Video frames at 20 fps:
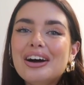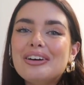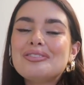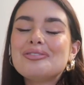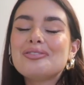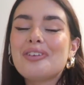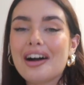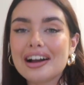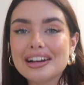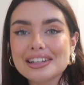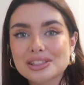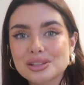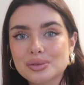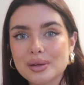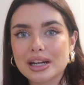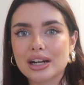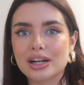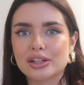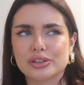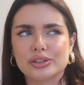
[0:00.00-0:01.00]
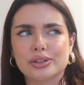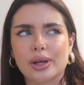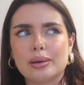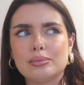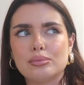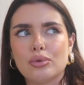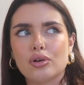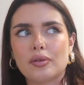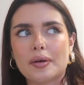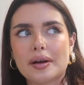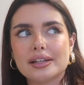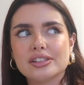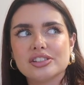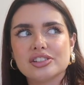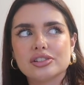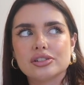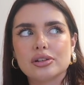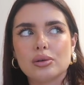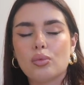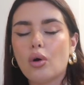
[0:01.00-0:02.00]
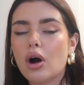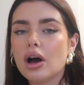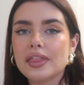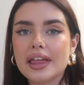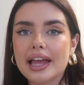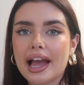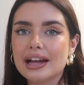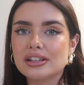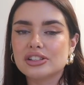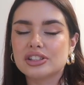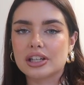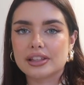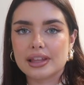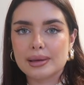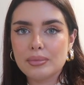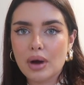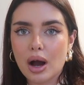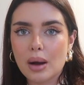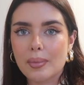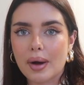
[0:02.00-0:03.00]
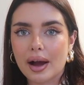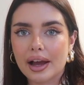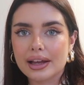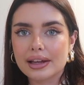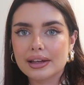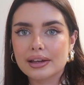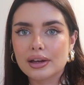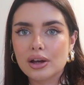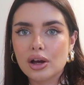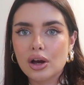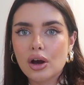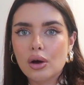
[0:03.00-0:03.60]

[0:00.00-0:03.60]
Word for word: Why are Twiglets so Moorish? What are they actually? Are they Marmite?